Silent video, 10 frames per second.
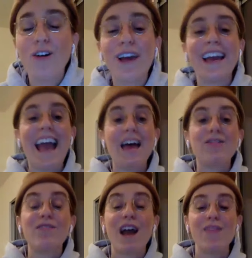Okay,
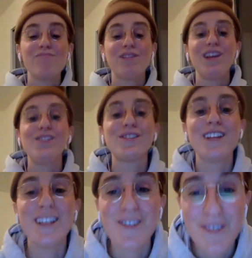Catherine, I am pleased to
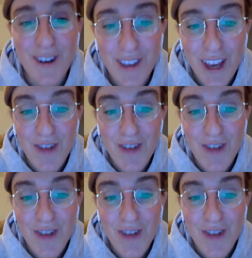let you know that